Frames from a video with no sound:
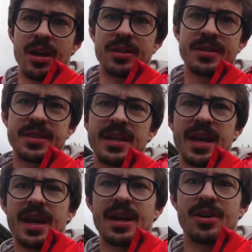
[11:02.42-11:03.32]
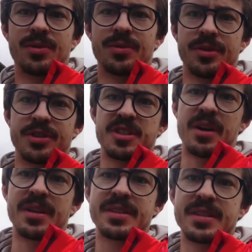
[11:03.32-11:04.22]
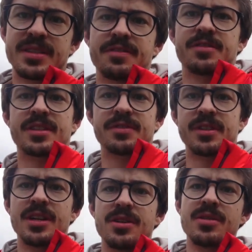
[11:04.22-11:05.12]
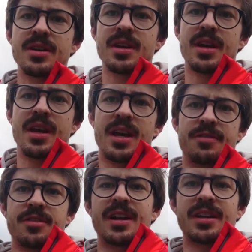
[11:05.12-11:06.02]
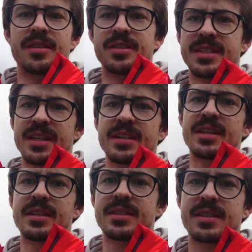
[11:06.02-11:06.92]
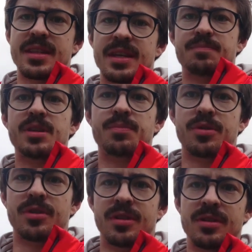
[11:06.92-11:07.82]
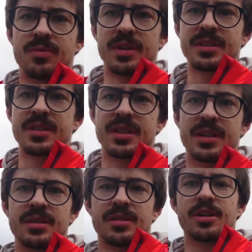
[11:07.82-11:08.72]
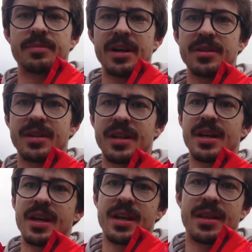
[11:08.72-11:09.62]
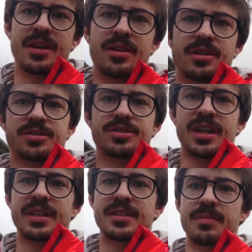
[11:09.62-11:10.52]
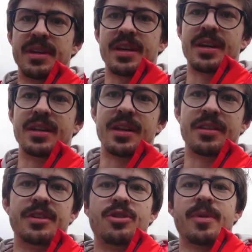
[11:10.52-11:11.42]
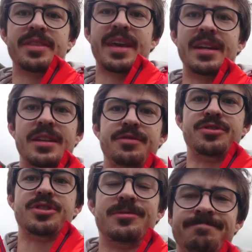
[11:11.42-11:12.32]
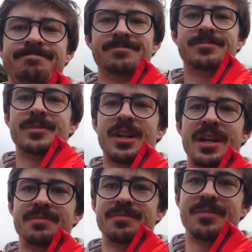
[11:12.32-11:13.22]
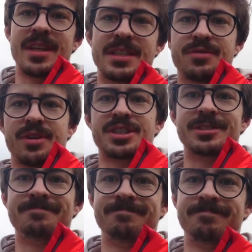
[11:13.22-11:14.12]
I'll see how the response is after this video, and if there are any other techniques that people want to learn about, then I'll try to make another video about that in the future. Alright, thanks for watching.